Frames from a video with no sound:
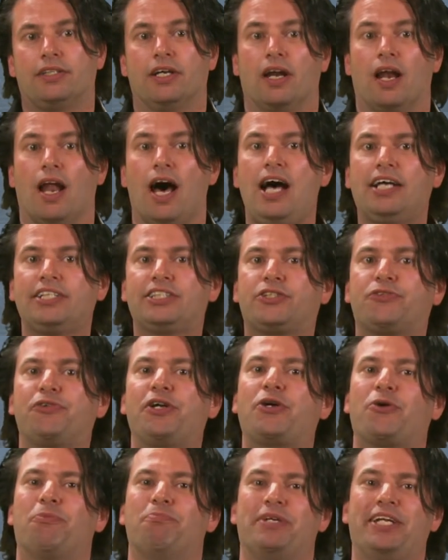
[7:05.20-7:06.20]
The last
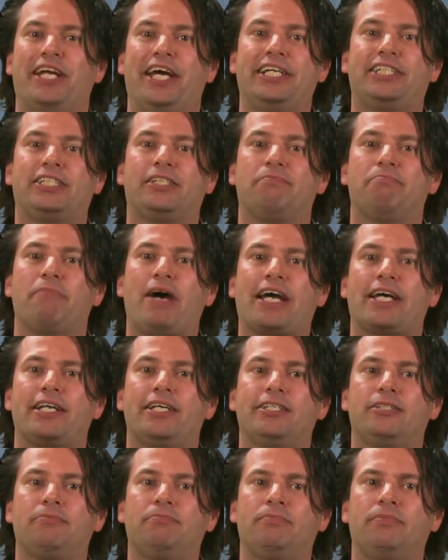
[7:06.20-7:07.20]
recombination
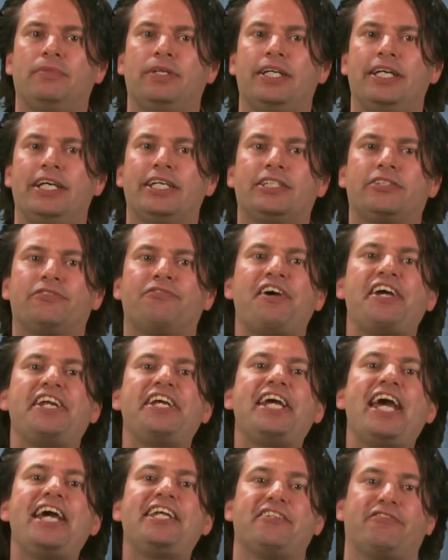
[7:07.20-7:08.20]
mechanism is
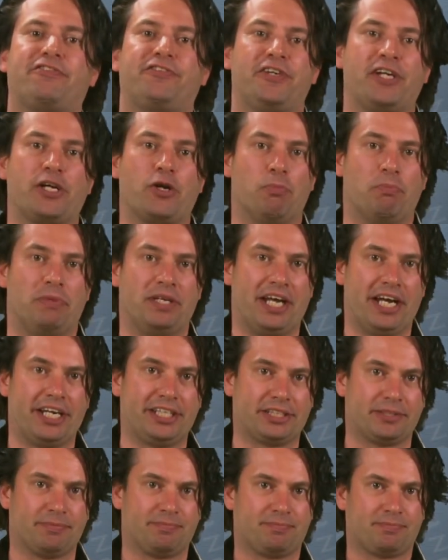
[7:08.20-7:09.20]
radiative
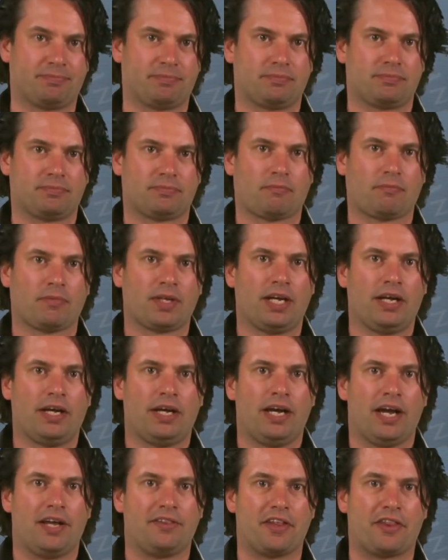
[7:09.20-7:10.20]
recombination.
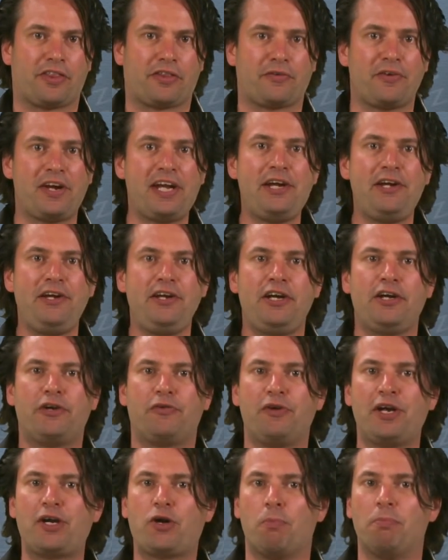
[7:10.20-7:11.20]
In the three
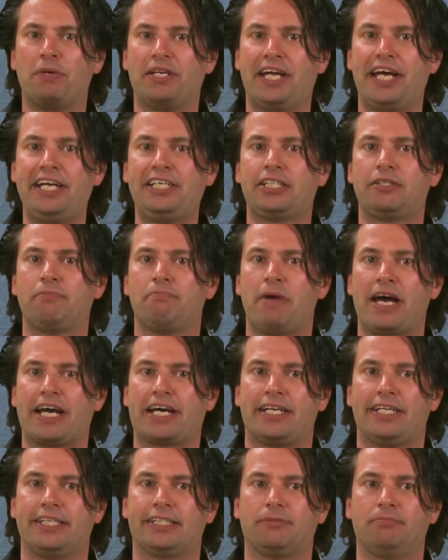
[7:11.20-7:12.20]
recombination
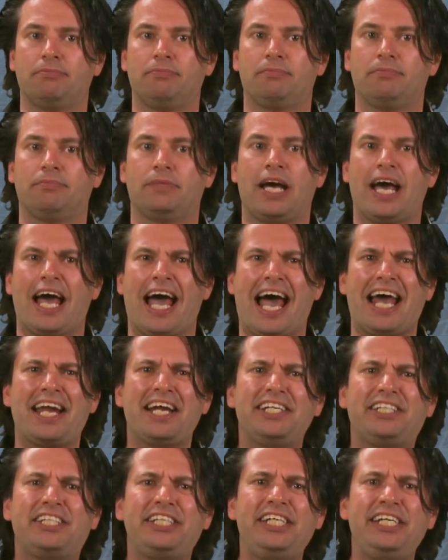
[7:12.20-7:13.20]
mechanism,
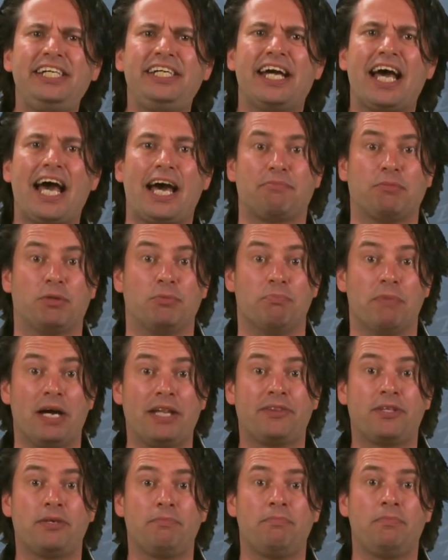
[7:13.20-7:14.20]
energy and
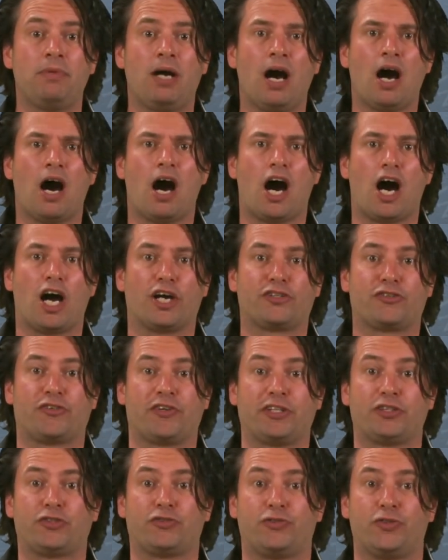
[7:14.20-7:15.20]
momentum are
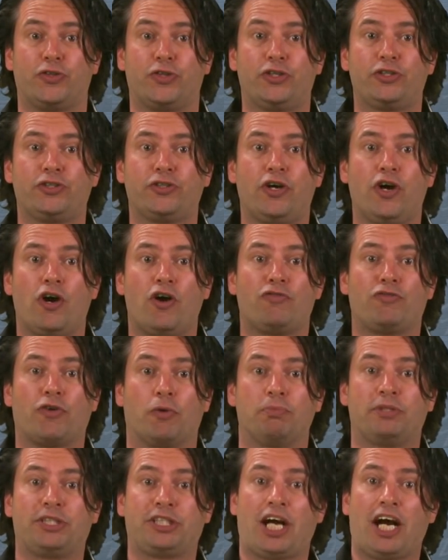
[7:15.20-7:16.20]
transferred
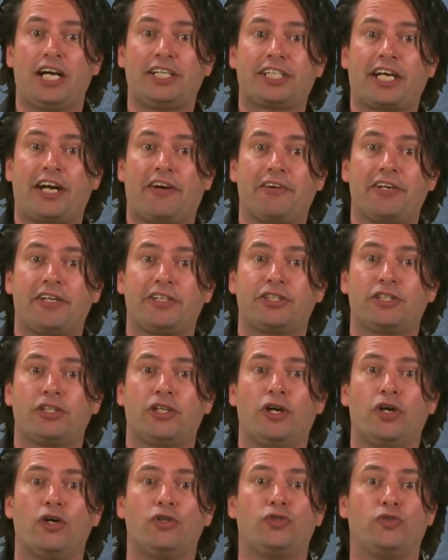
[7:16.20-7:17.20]
from charge
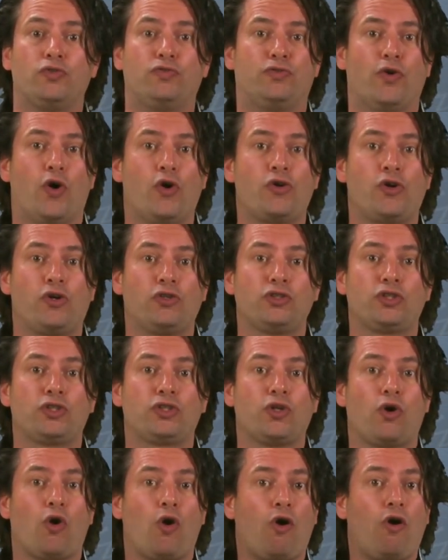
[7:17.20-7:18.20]
carriers to
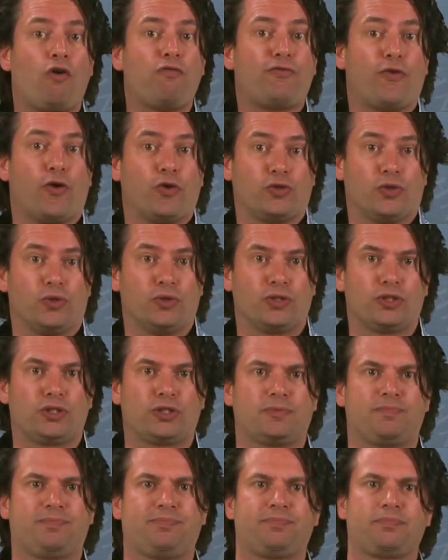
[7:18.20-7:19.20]
phonons or
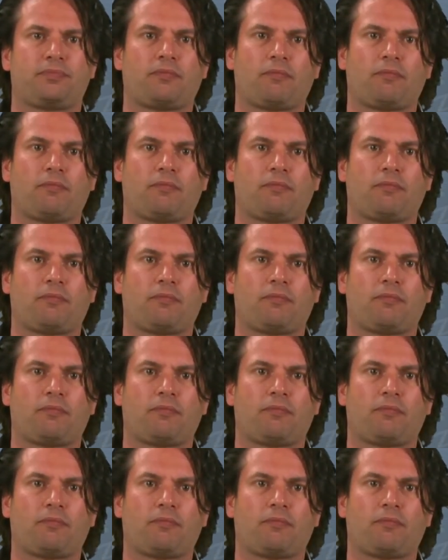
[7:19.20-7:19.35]
photons.